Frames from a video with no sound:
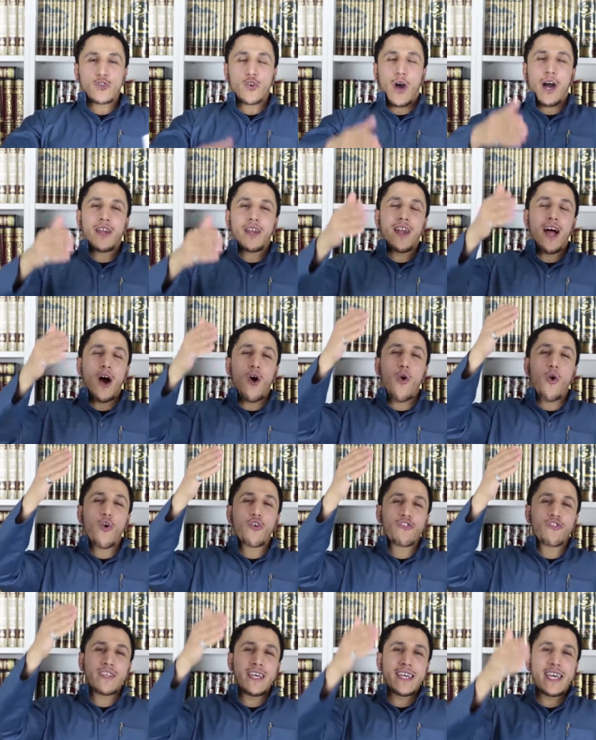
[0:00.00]
So Allah
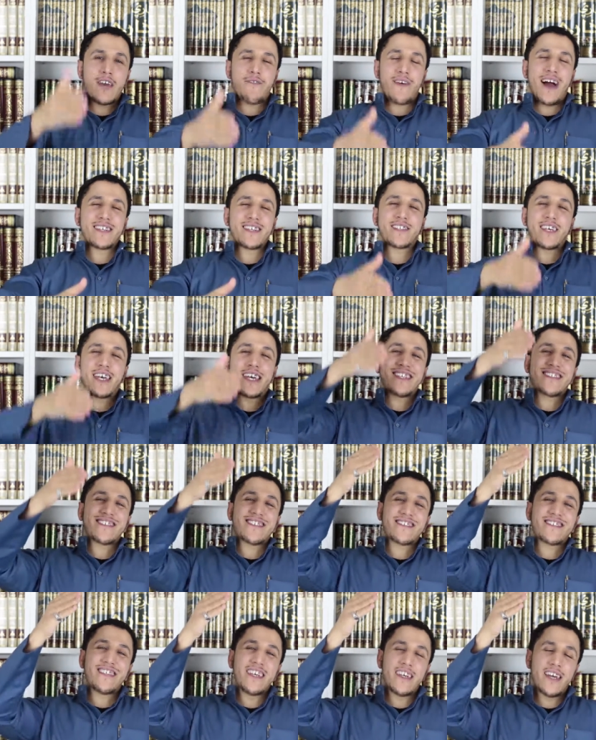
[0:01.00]
already gave us a
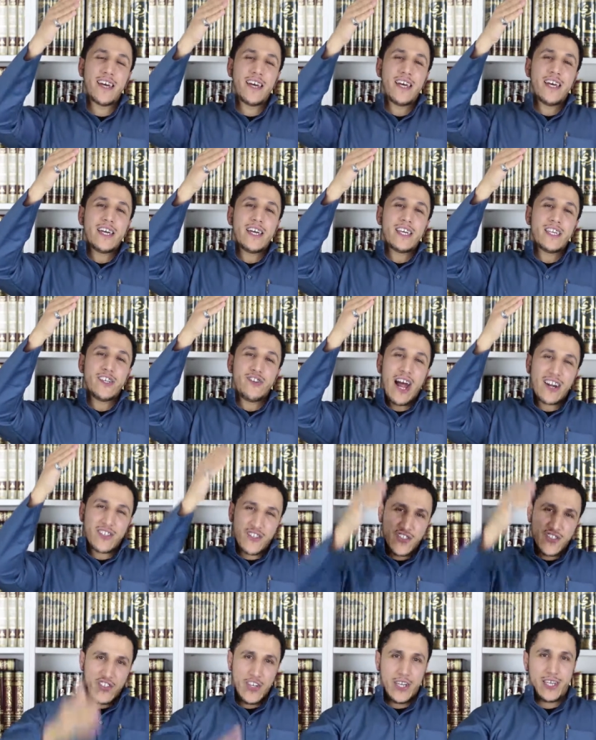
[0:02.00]

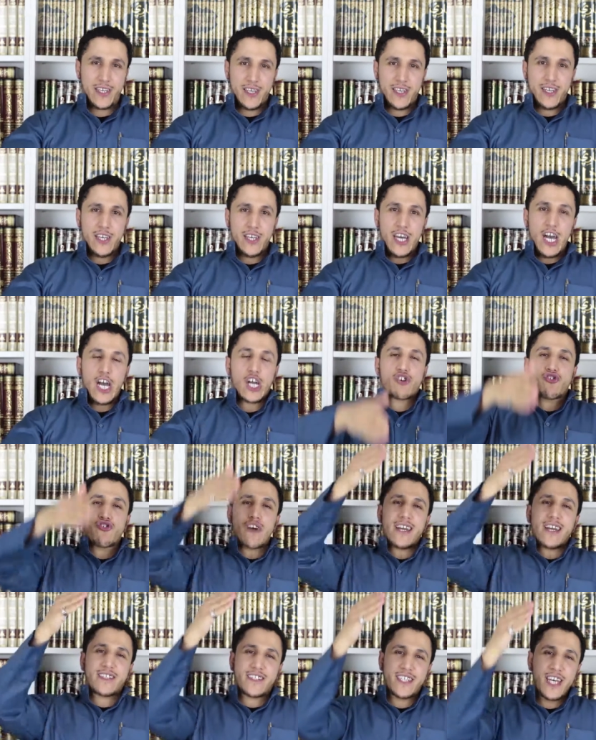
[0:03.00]
yardstick, a
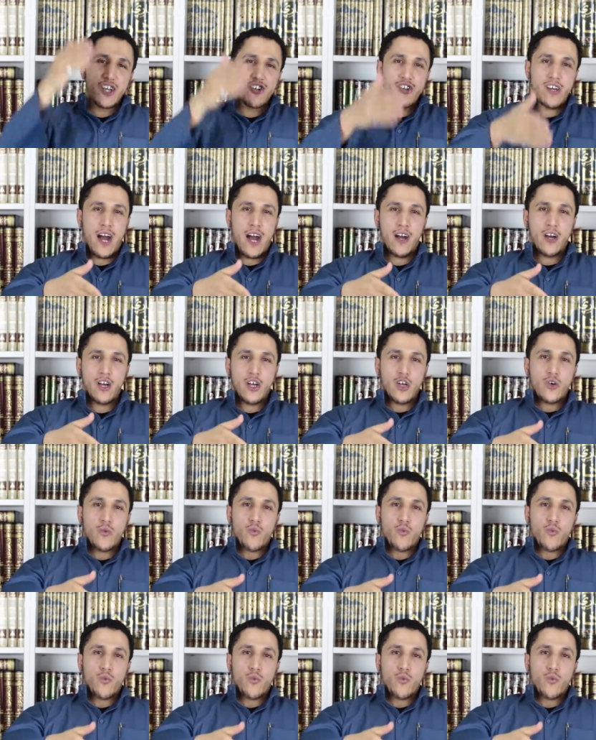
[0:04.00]
criteria.